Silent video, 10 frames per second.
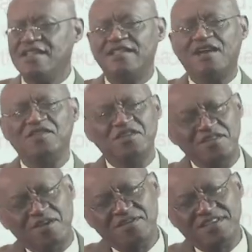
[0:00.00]
Now, you
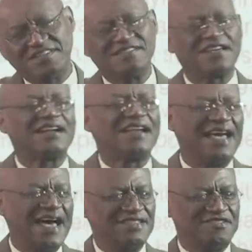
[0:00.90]
know this is a
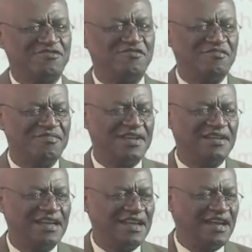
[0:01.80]
classroom,
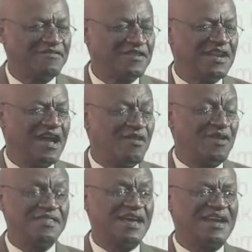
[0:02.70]
and every now
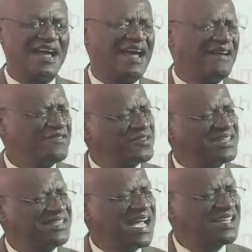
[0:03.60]
and then I have to
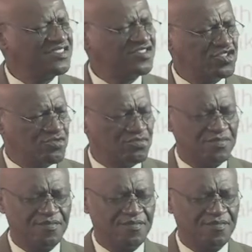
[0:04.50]
test you.